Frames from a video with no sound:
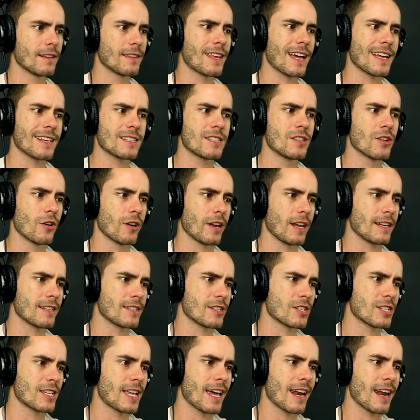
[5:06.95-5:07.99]
That's not it.
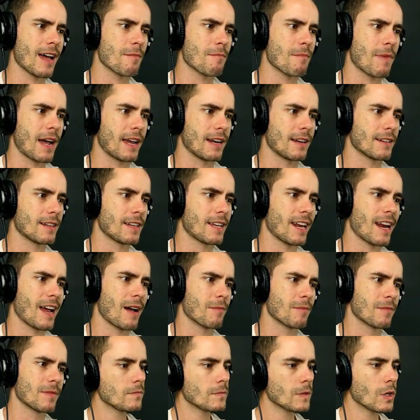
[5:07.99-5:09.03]
Just get up, mate. Get
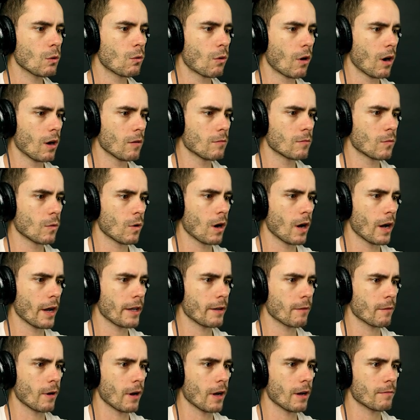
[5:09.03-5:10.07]
up. What,
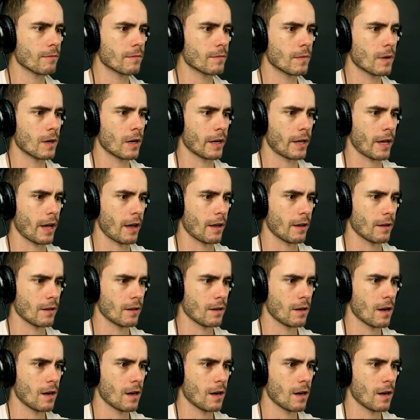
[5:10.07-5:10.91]
what, what? Okay.